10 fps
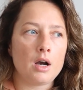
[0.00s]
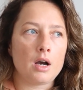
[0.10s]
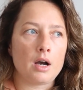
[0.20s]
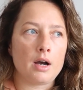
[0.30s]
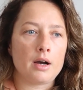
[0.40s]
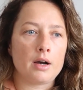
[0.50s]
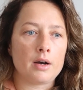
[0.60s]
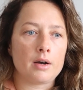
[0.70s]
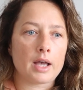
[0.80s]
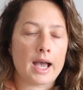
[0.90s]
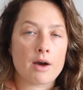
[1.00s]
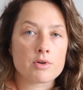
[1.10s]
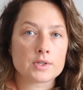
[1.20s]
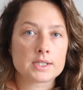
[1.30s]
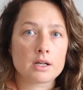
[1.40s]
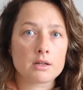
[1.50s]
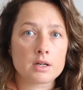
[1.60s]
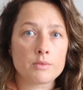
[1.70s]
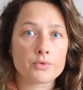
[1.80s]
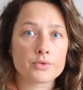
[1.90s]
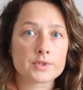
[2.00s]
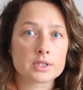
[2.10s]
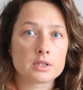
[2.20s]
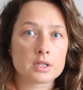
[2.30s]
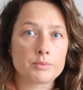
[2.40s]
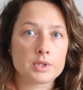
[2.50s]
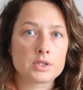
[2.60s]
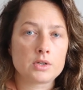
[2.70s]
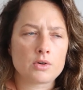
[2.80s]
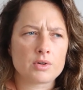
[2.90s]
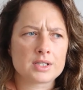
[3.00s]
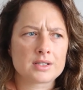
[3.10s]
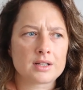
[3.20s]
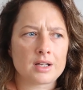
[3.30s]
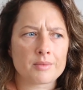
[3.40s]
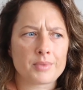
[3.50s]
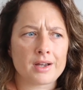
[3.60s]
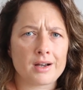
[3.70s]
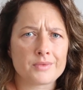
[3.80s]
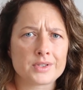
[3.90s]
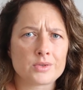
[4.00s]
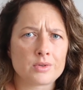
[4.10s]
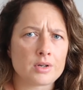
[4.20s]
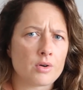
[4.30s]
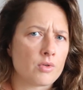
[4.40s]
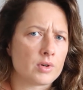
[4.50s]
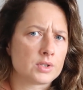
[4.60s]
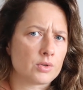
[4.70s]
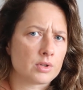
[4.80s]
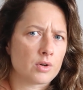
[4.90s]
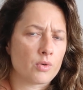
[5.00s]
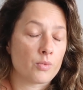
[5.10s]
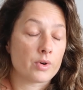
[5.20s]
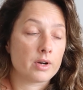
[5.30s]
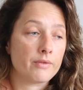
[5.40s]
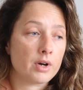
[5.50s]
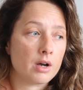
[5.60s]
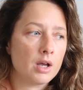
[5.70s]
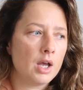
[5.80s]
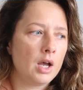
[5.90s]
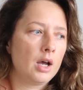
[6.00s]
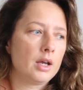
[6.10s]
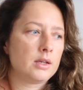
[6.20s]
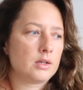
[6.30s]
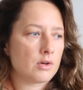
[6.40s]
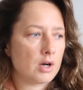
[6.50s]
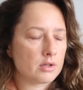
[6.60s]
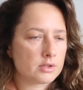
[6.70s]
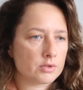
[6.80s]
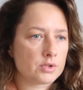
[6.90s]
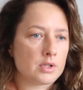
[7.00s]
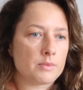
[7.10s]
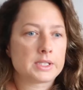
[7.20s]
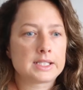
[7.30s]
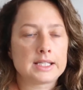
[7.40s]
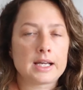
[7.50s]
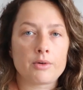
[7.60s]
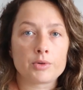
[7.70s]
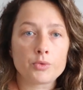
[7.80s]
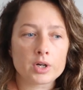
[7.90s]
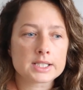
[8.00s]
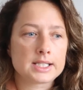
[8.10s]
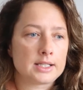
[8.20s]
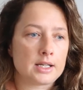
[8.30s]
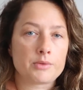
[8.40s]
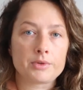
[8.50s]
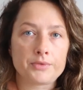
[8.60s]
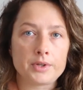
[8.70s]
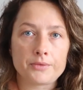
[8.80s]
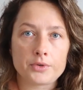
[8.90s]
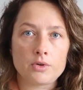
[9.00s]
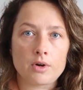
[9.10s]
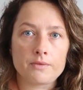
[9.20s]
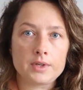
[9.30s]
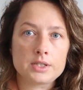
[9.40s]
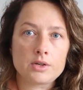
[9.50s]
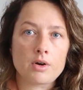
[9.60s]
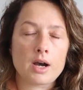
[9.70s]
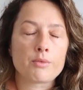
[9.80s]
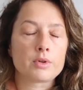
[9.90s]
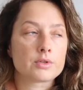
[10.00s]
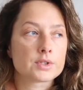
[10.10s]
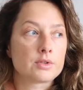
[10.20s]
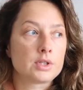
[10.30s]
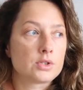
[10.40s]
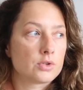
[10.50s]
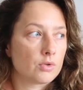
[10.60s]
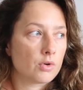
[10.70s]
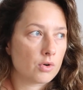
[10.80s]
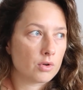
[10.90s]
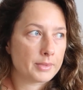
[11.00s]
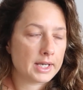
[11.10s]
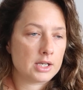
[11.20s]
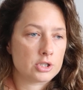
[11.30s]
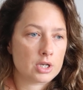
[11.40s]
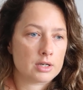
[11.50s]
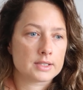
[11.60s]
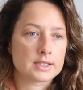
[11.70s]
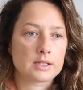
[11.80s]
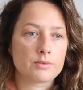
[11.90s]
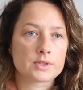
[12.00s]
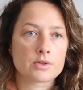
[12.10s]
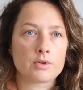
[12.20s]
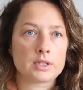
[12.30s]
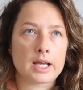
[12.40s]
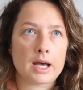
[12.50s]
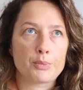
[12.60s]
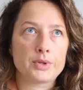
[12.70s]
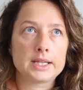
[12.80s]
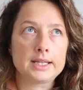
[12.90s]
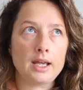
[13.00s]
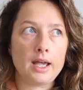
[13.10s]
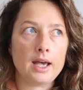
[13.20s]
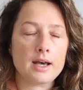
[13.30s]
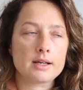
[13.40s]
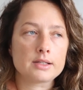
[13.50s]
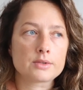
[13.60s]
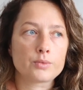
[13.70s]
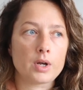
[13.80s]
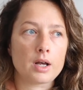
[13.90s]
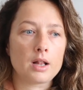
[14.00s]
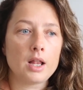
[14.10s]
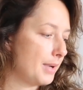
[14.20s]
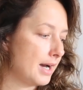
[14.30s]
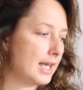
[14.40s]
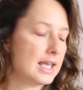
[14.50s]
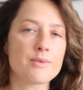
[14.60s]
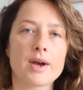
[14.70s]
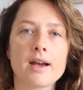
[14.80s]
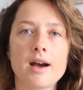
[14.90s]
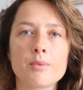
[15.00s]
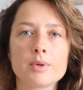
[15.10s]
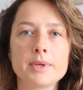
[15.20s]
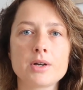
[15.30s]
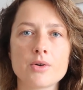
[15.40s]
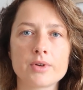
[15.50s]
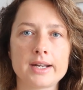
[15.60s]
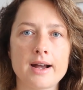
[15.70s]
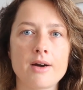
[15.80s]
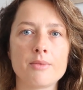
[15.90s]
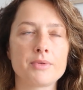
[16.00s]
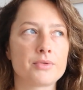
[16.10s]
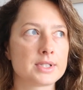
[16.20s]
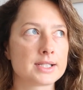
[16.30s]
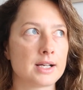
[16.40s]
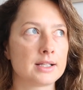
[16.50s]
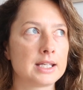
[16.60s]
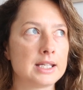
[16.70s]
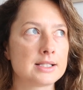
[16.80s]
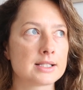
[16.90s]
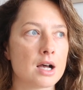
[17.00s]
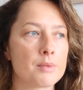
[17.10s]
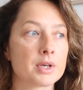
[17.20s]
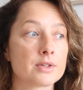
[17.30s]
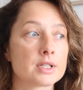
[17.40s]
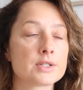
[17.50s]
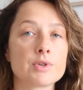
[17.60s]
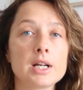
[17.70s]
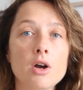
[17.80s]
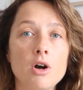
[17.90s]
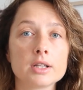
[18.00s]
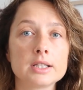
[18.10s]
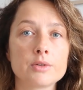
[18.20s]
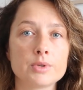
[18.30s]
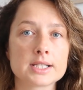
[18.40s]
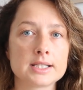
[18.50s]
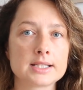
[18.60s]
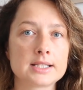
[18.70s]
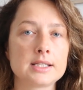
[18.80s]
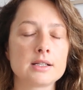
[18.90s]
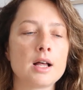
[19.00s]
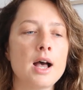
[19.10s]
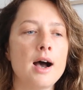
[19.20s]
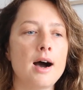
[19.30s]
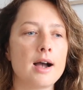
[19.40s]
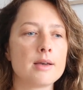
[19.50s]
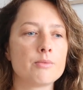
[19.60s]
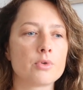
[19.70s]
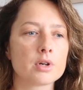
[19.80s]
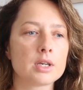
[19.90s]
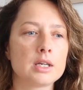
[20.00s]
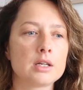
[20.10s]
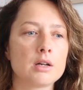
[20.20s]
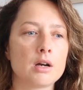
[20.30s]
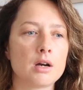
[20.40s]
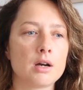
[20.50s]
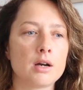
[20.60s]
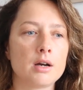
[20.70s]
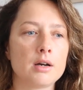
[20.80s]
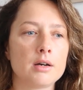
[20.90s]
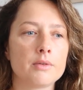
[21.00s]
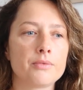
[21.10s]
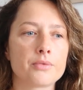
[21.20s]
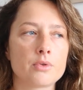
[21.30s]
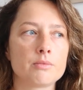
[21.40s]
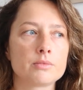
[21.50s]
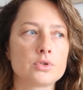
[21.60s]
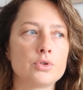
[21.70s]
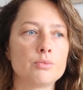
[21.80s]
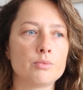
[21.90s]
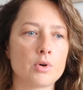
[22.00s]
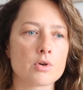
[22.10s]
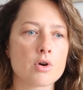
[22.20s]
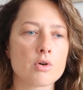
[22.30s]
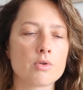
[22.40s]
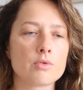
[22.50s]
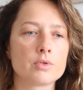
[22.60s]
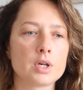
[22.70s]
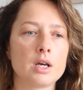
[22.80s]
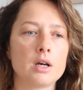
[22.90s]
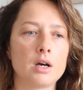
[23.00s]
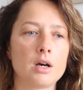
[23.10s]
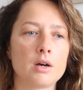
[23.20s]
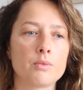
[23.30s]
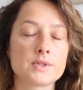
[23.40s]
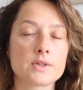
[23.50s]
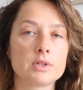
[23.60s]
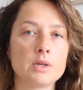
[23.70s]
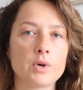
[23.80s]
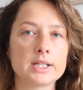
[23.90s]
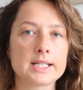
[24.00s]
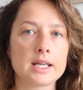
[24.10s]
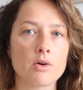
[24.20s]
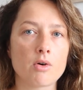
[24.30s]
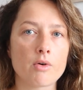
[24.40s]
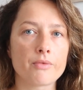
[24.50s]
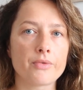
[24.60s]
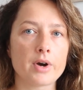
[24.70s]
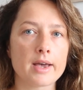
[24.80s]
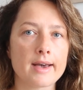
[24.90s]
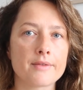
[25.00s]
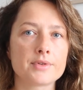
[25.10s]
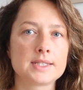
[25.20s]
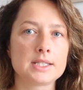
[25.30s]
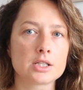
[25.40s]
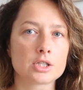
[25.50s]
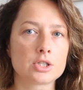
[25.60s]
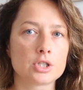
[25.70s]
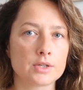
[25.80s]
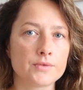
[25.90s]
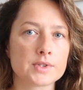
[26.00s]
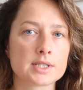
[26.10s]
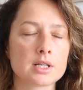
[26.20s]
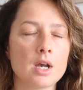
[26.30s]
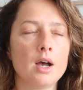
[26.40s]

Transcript: how your salary improves a little bit, you know, is it like by $0.50 or $1 or whatever, you know. I'll talk to them and see how it works, and then I will film for you a video. I will also need to call my HK and see what's going to happen there as well. But anyway, I will be going now before the sun heats up because it's really hot in Queensland still. I'm working from tomorrow with only 1 day off. I have 6 shifts